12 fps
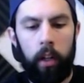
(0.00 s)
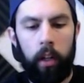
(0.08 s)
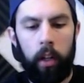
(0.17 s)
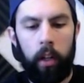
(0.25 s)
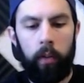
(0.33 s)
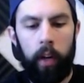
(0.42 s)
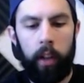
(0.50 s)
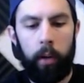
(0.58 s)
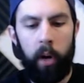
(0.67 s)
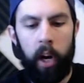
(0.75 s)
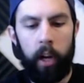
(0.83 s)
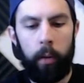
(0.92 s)
the
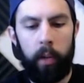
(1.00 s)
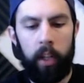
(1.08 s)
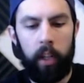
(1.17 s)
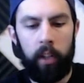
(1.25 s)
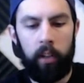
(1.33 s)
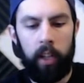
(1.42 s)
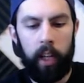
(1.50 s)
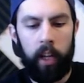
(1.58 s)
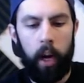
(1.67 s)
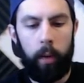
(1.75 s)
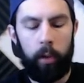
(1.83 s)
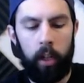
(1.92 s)
bottom there. You can see the
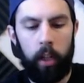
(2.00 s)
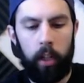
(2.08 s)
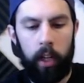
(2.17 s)
copper